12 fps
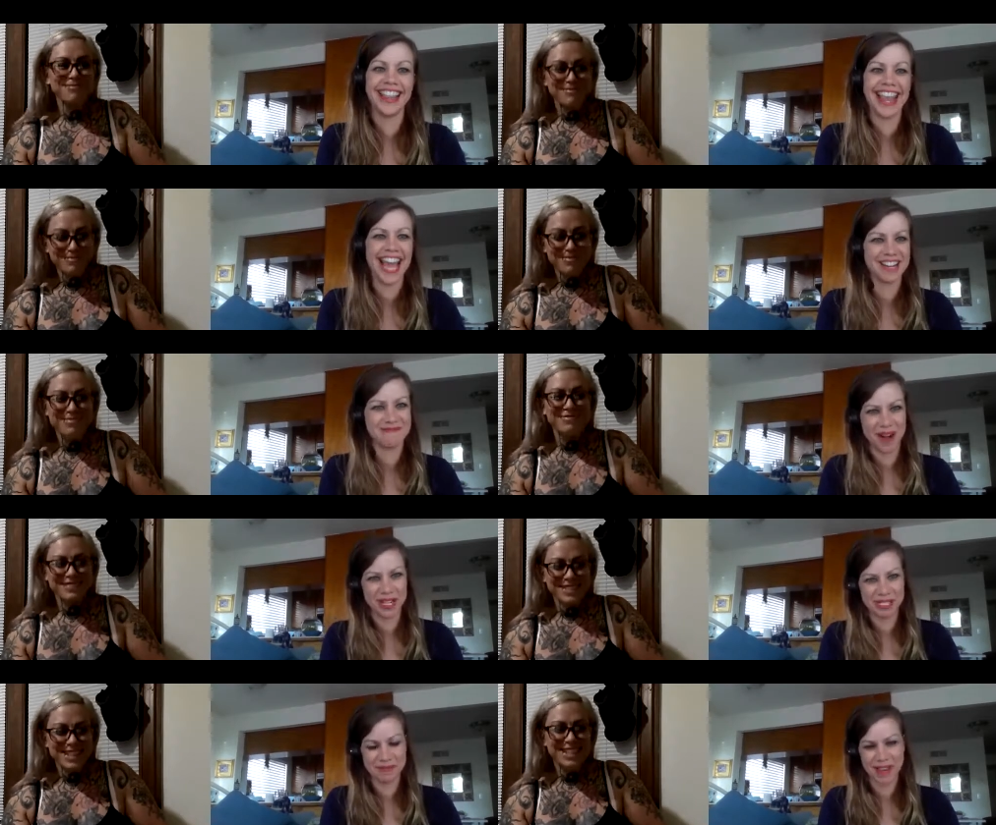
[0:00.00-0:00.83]
Speaker 1: that
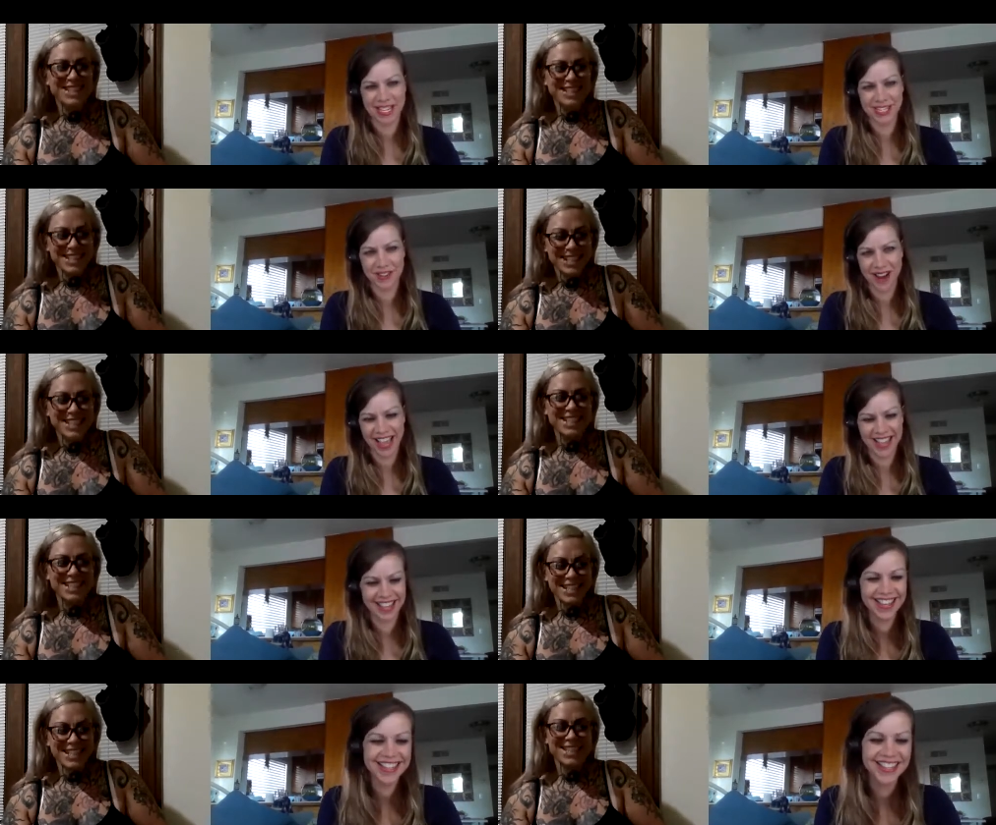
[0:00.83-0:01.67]
brings me joy.
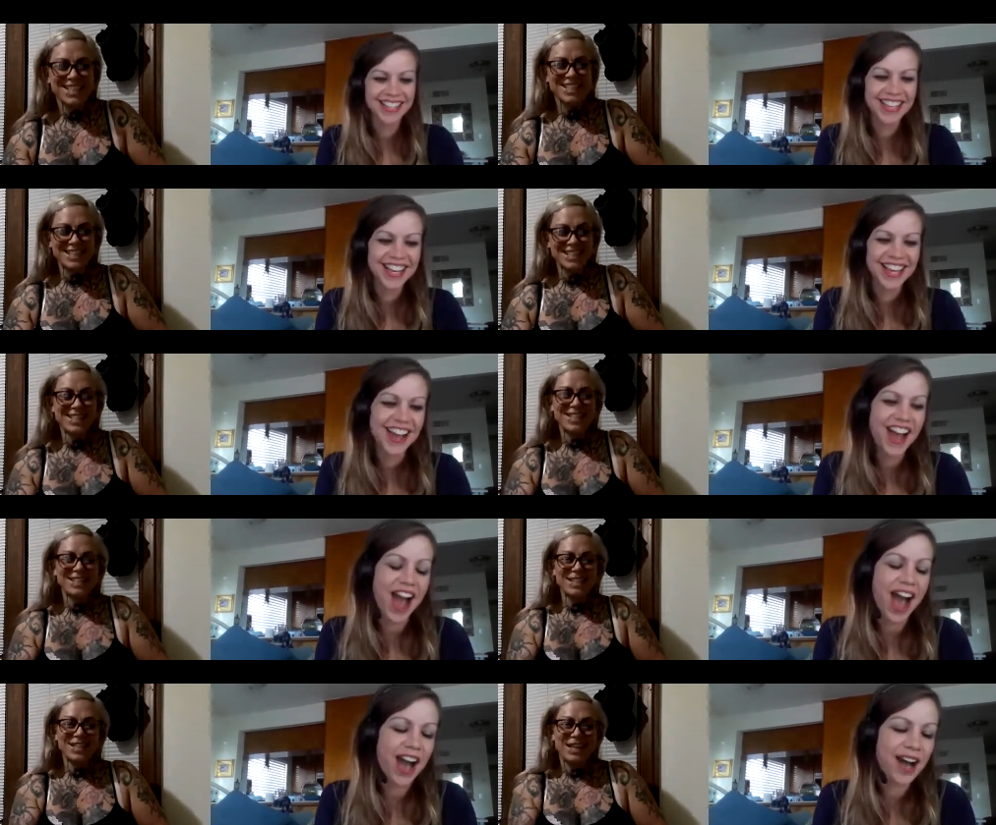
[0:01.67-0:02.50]

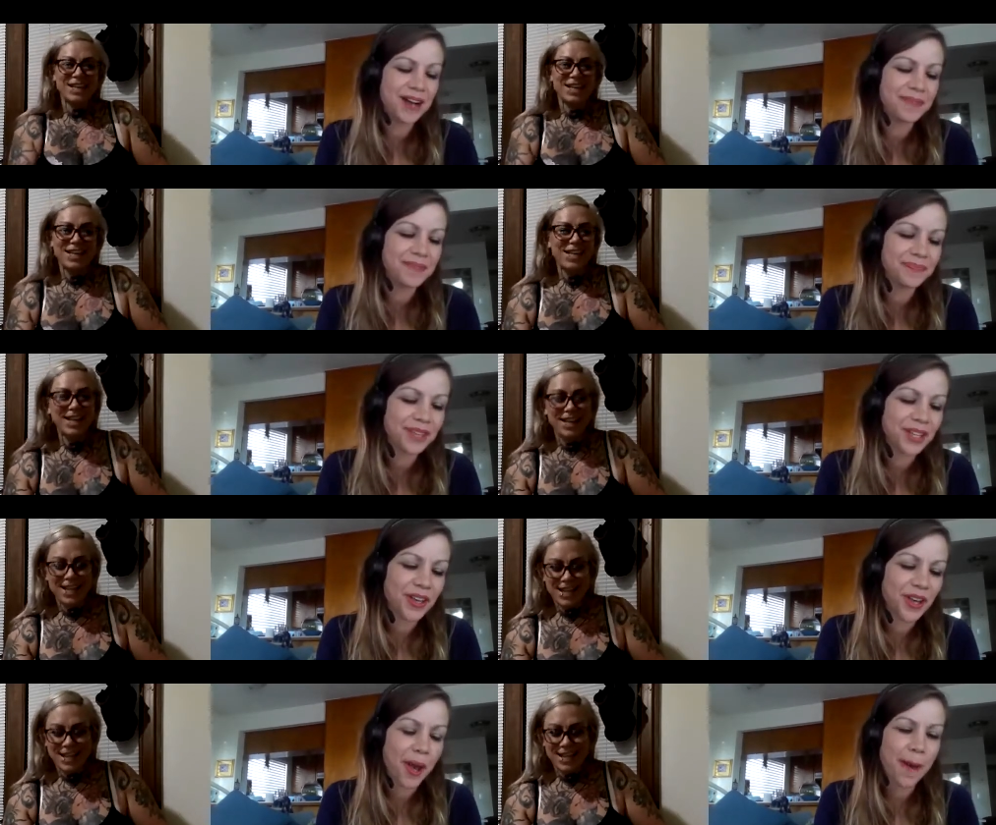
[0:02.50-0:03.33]
Um,
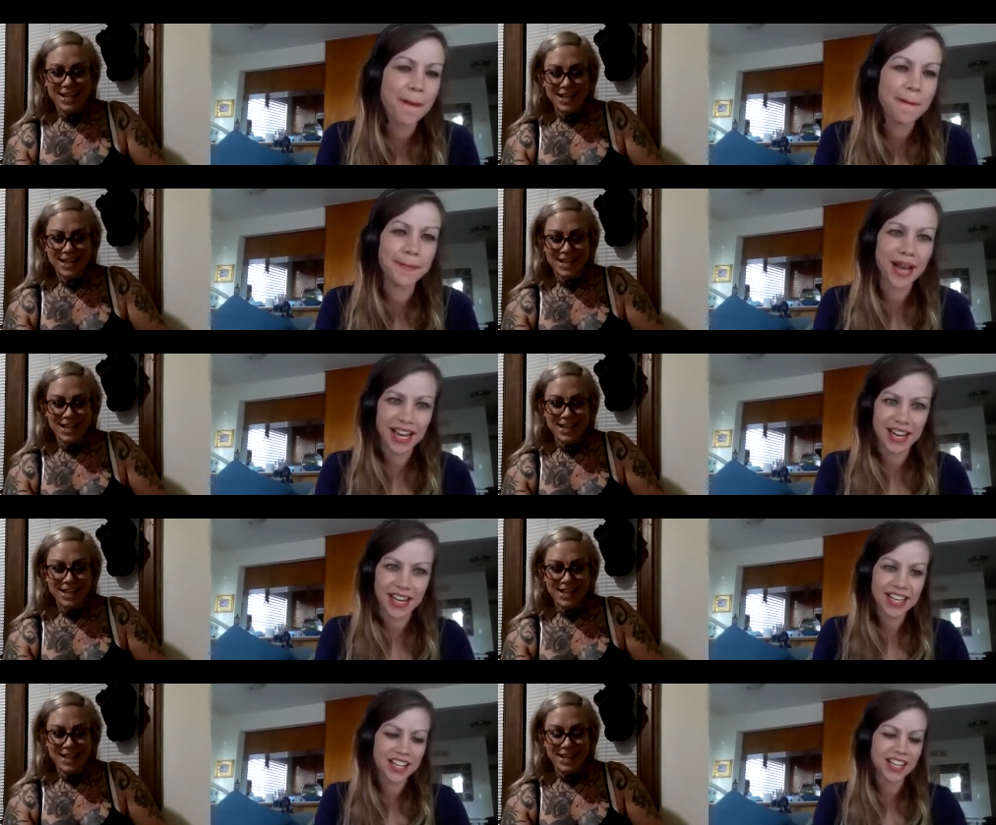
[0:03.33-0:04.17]

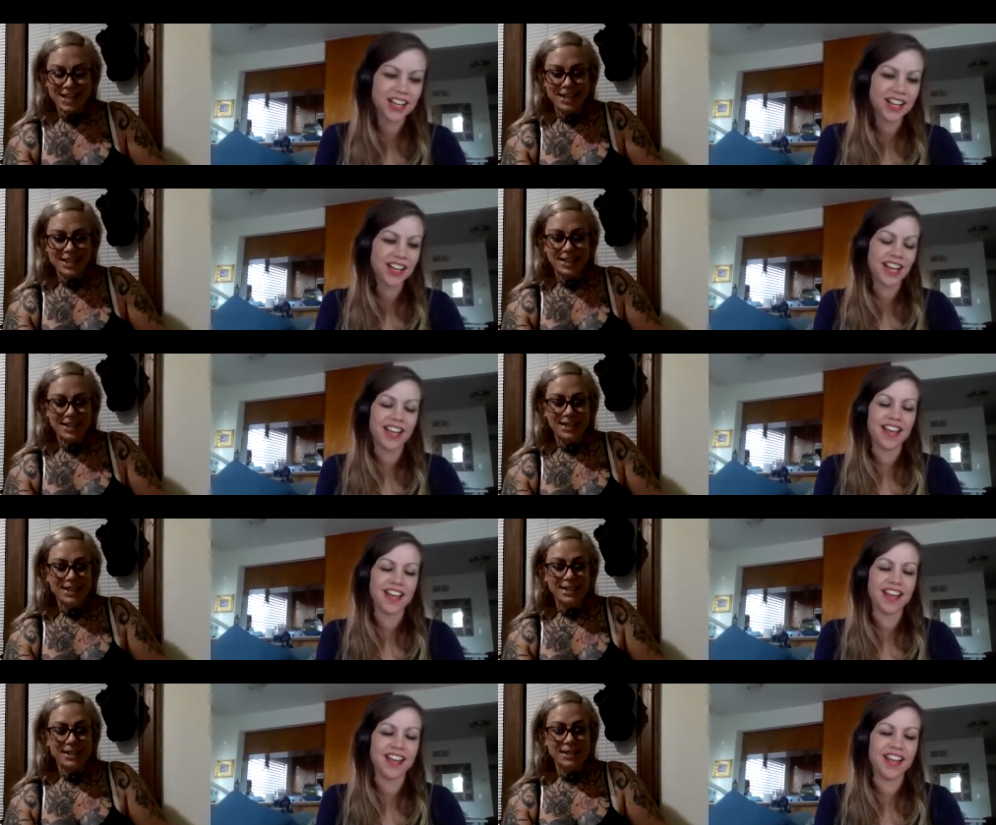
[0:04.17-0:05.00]
my
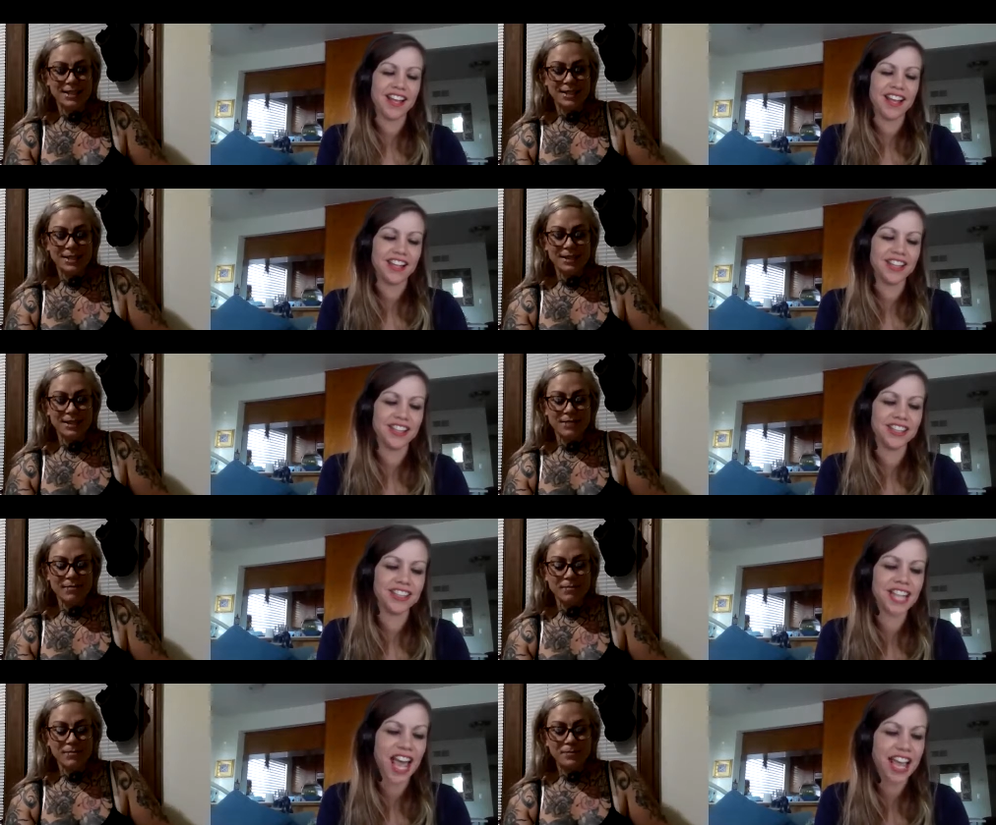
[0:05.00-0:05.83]

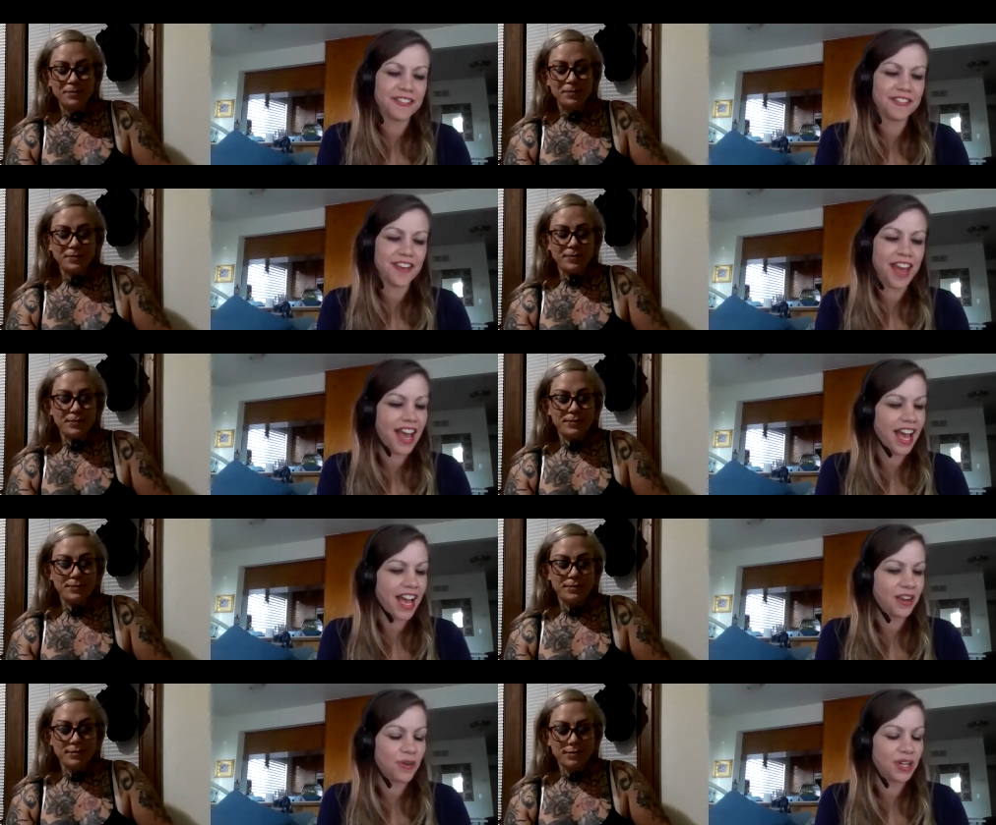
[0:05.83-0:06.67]
life
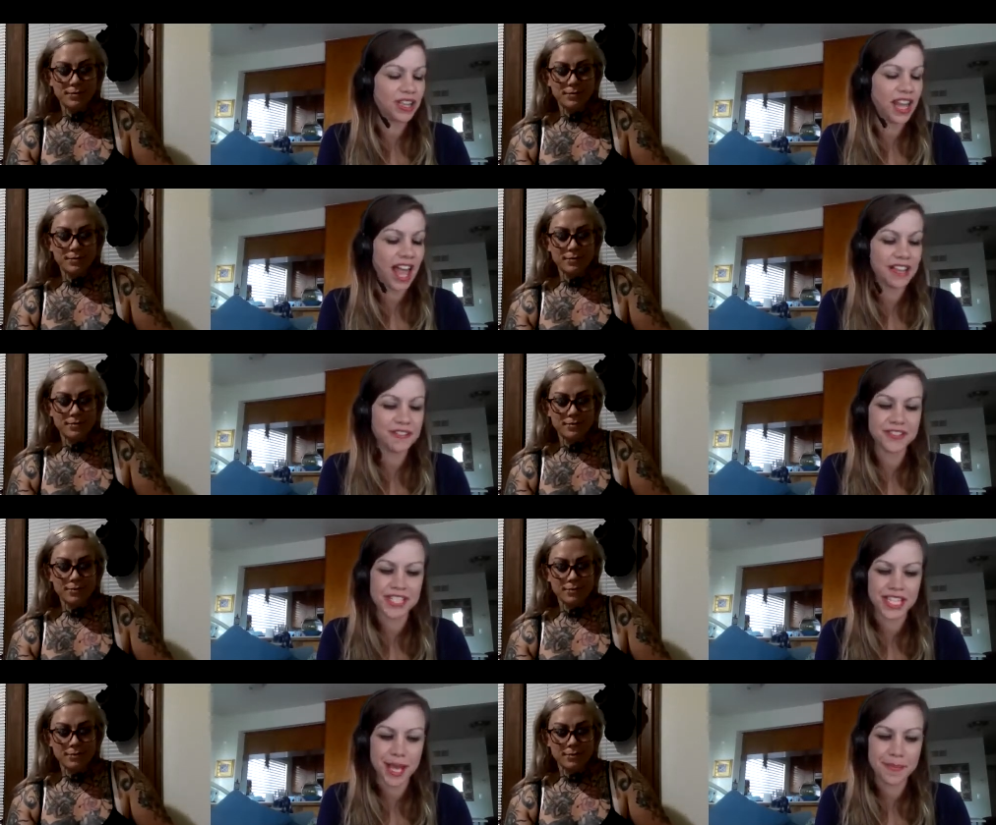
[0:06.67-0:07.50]
hack or life
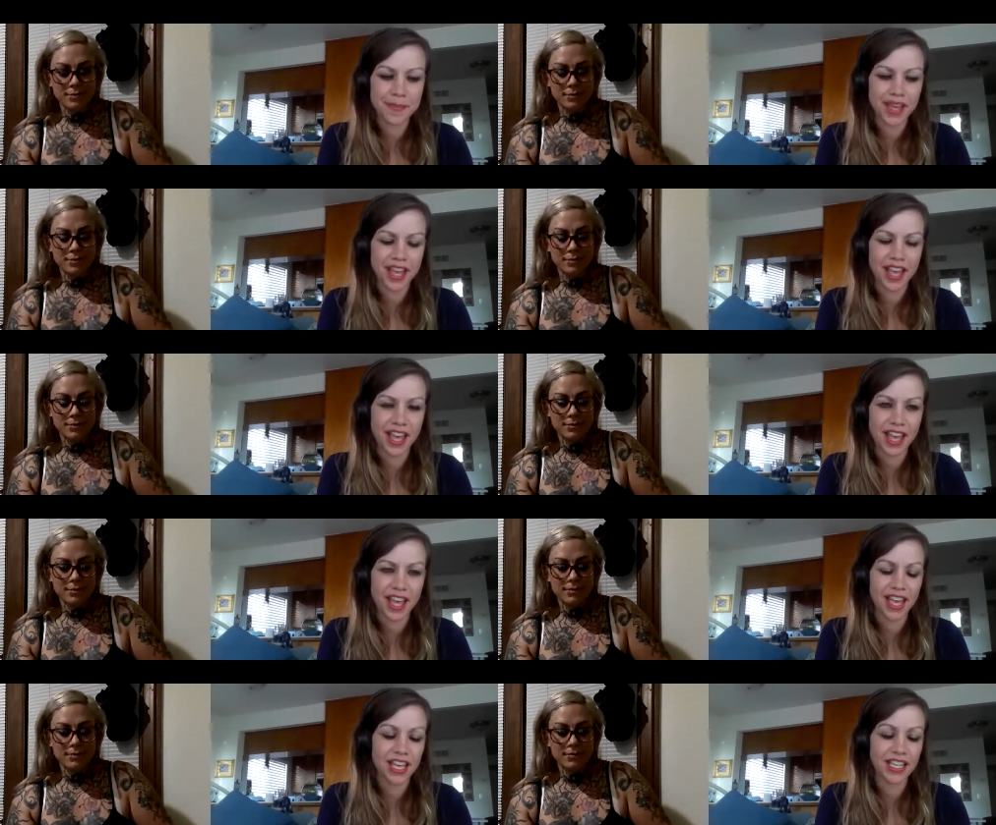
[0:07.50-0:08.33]
tip
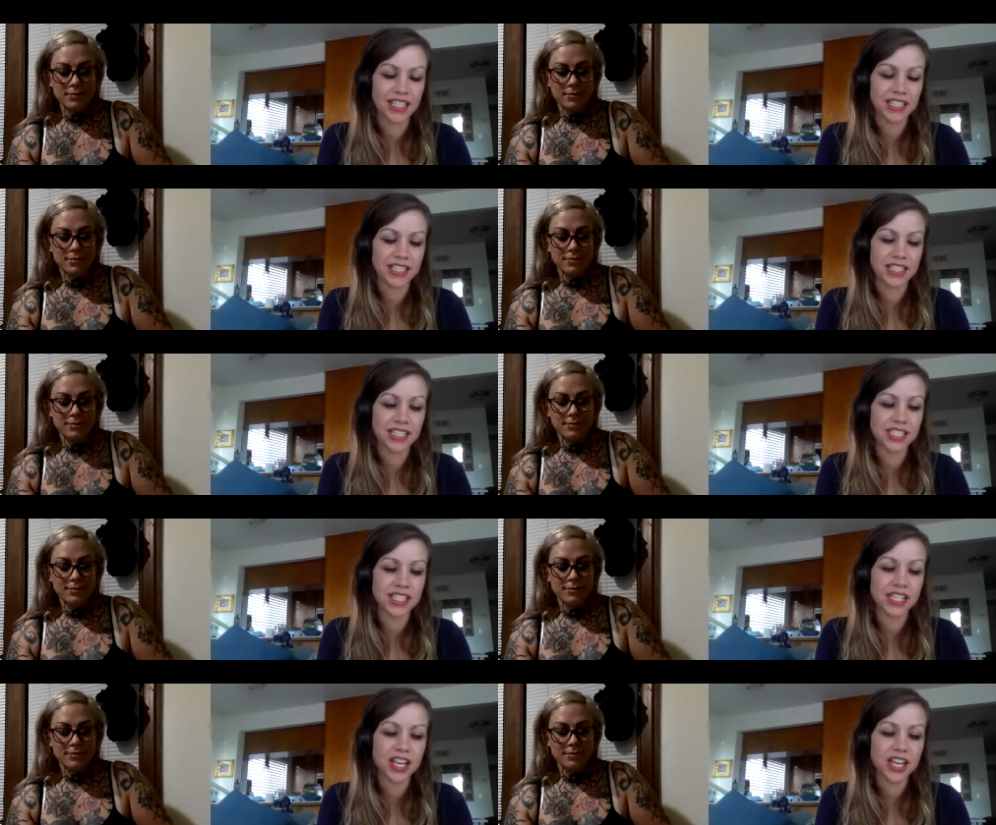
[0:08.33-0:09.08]
is